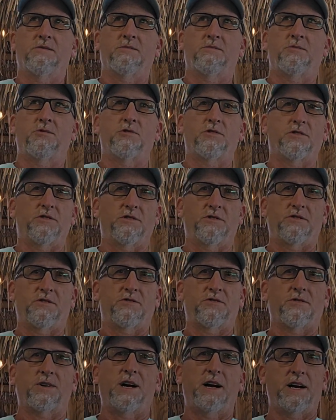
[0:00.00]
more
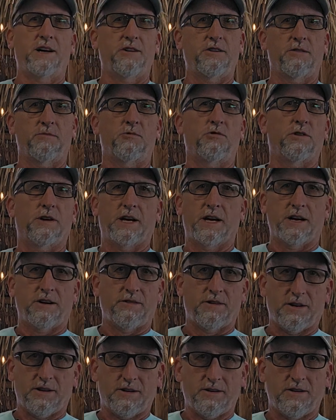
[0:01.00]
drier, more
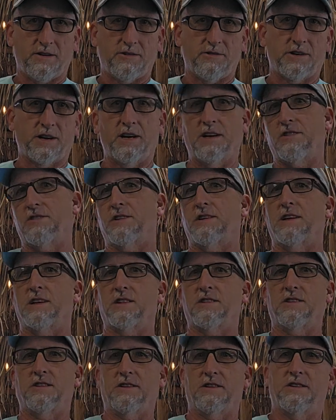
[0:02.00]
arid location
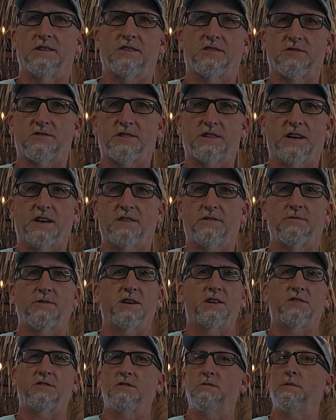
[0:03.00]
like the desert
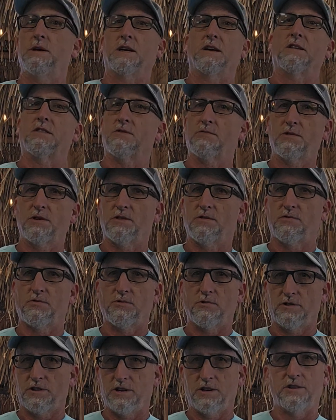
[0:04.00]
Southwest, you may get 3 to
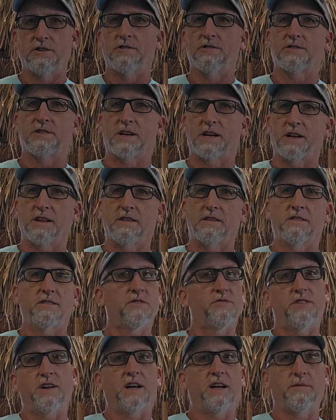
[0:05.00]
4 years out of
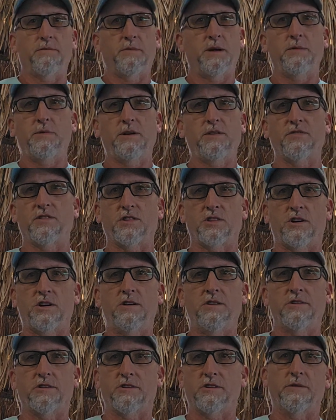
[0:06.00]
these, if not maybe even
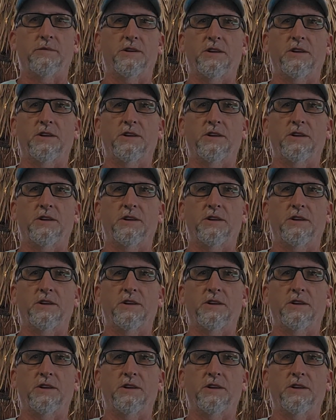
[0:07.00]
longer.